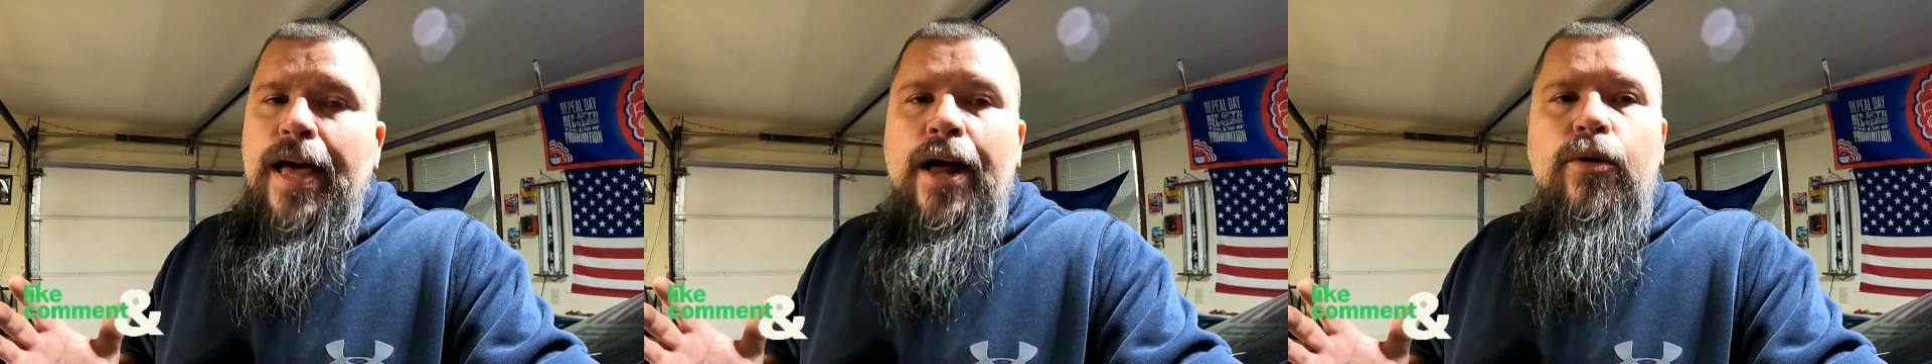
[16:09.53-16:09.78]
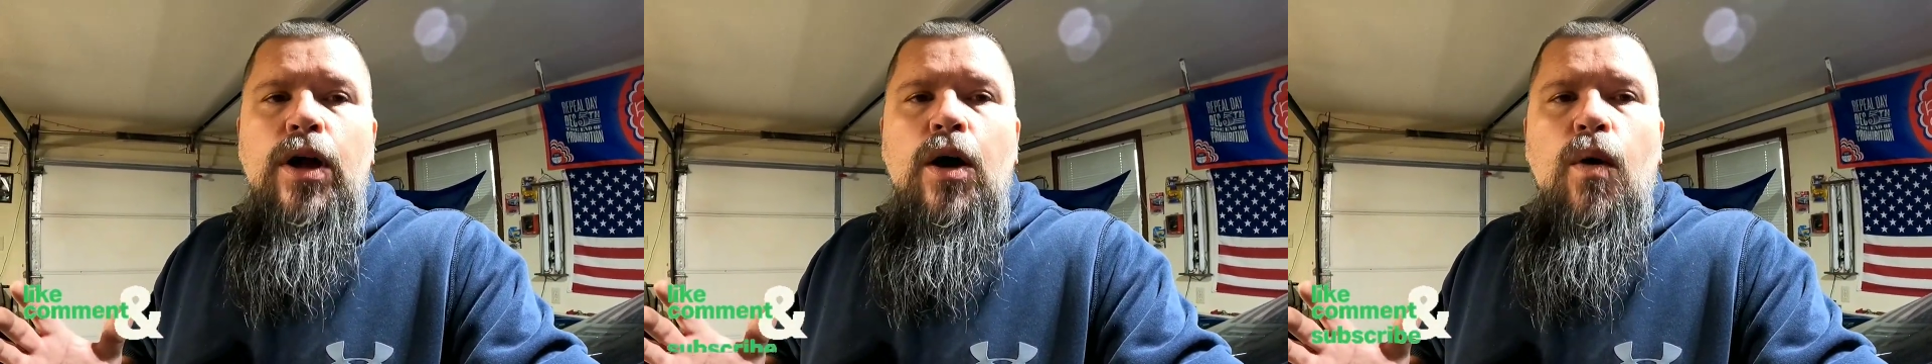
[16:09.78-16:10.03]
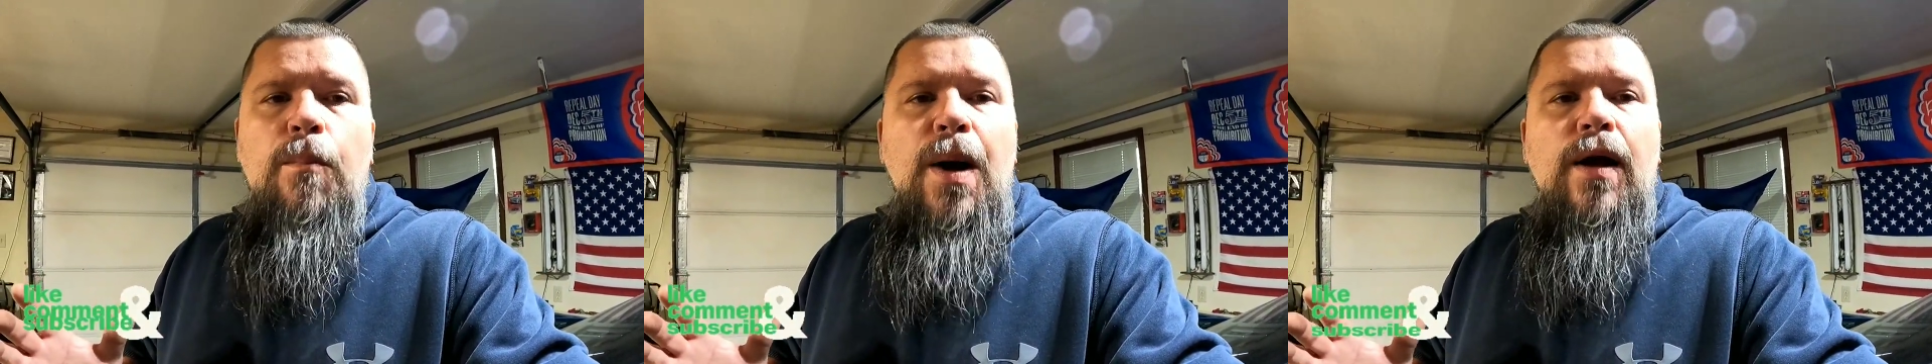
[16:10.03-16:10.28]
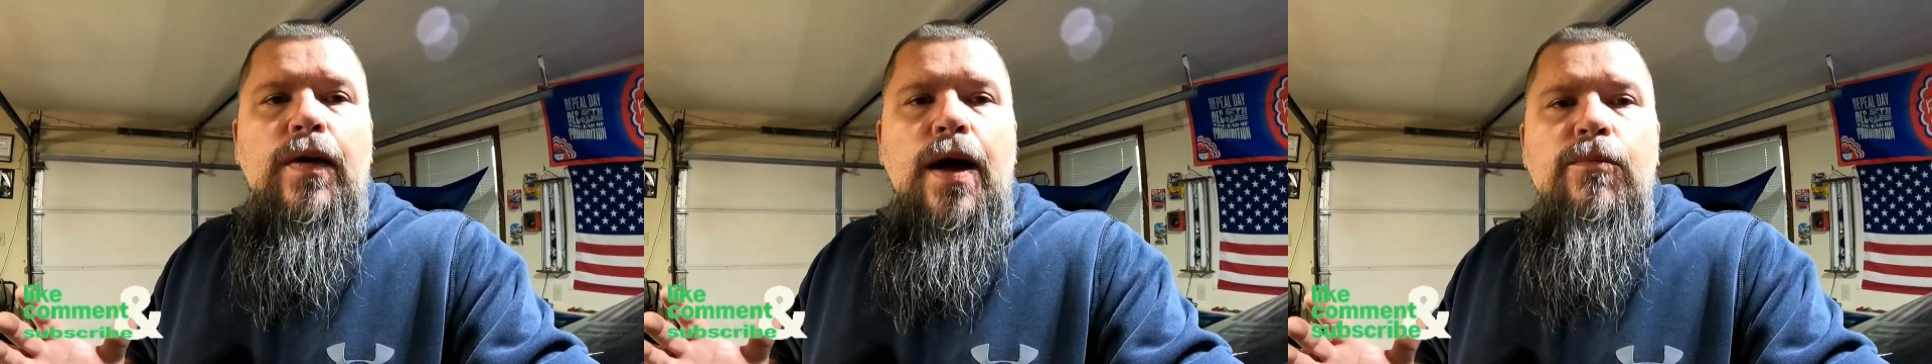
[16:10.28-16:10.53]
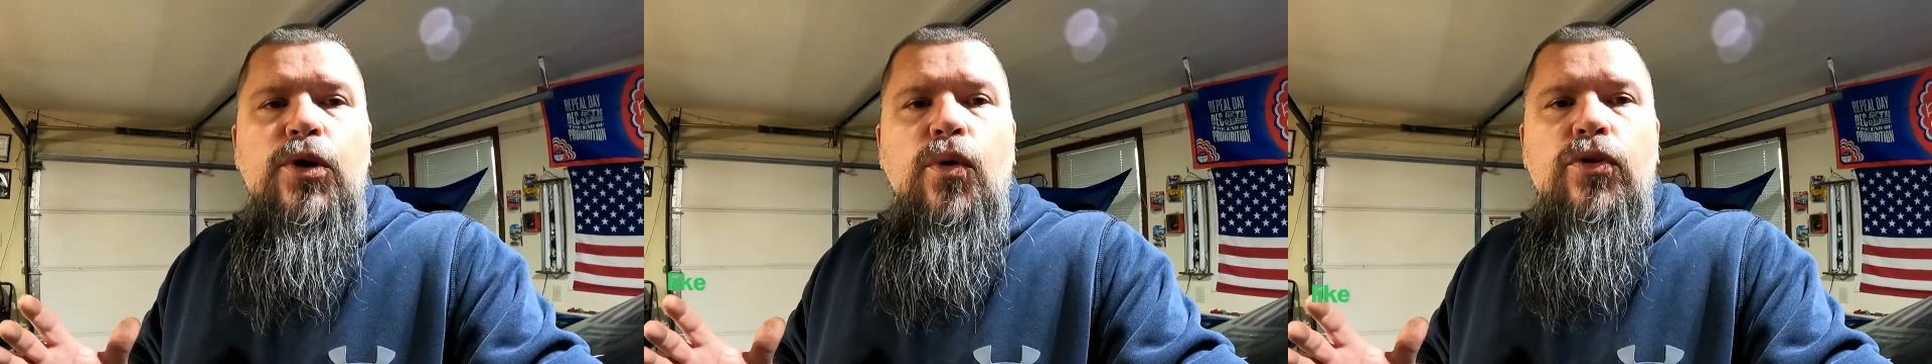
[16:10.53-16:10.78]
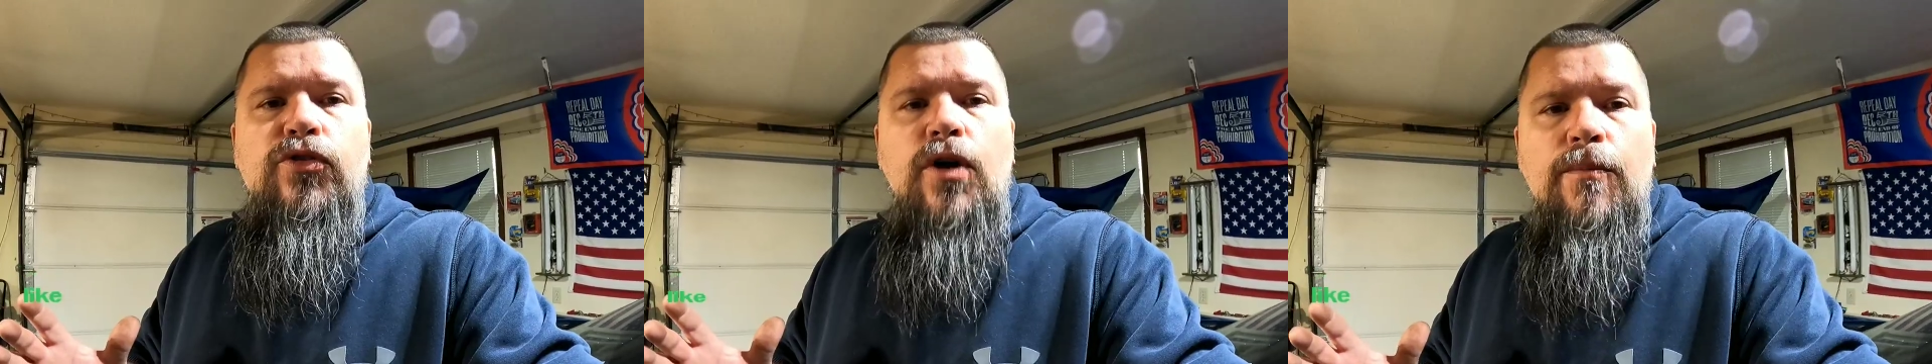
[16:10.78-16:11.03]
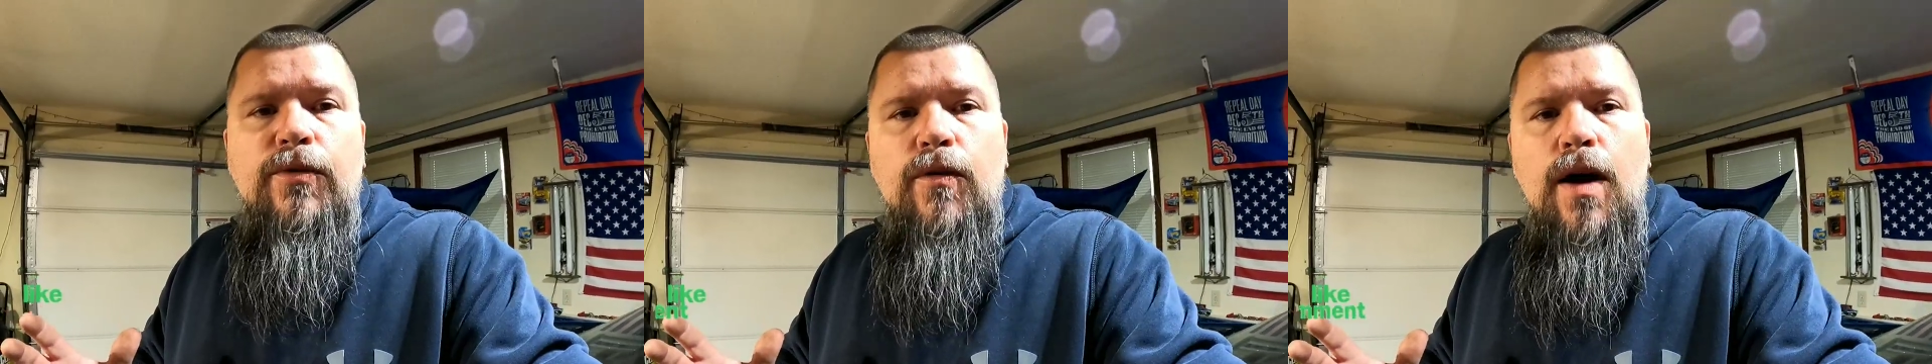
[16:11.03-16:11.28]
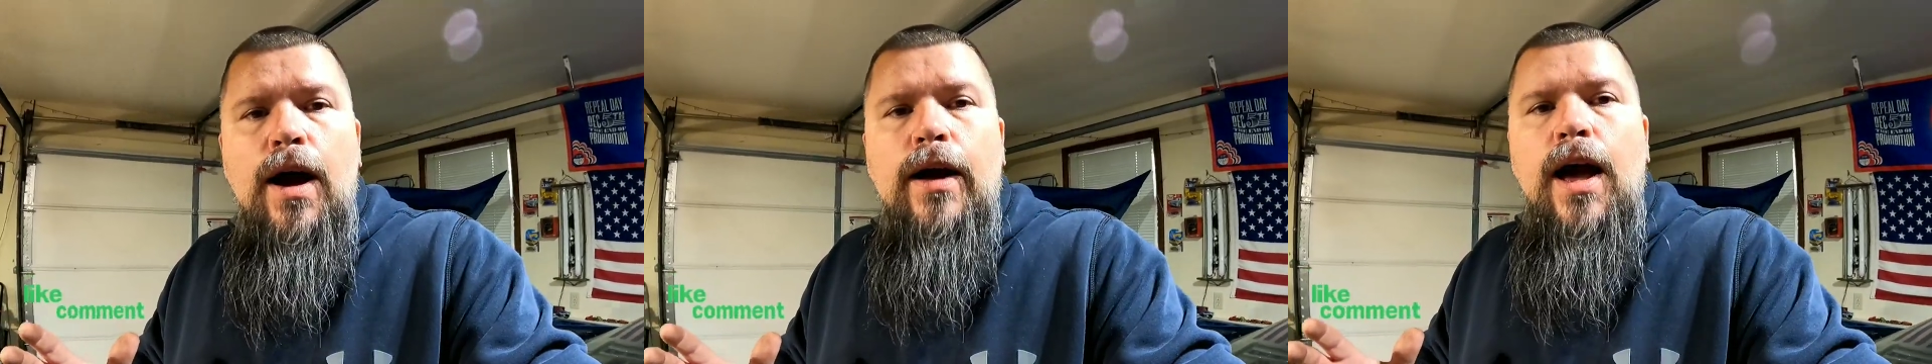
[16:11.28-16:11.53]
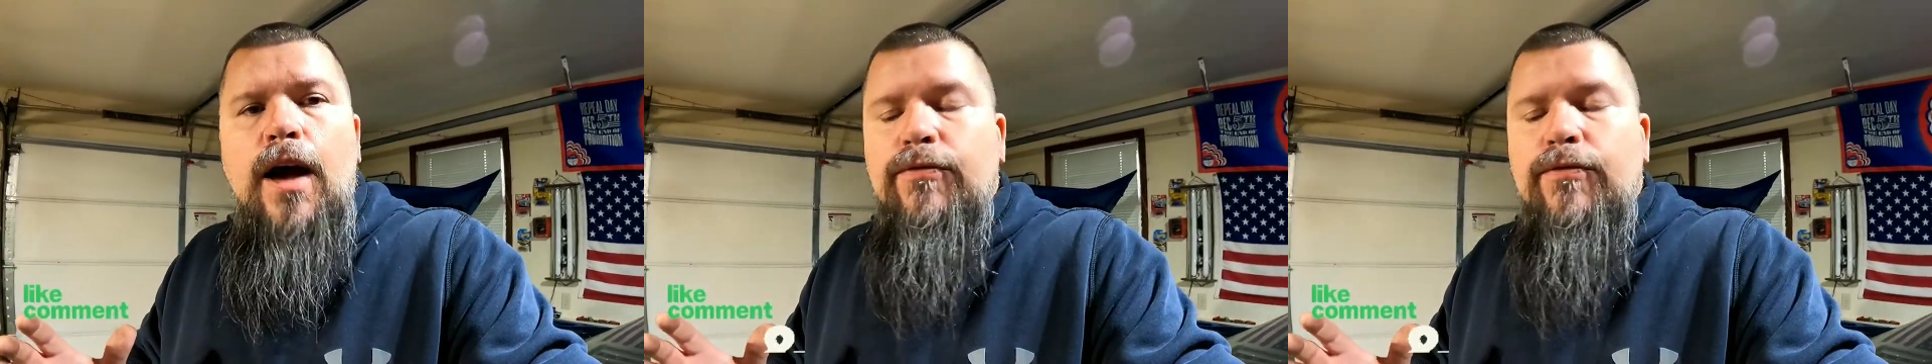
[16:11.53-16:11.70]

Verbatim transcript: I don't know, apparently I'm doing something right.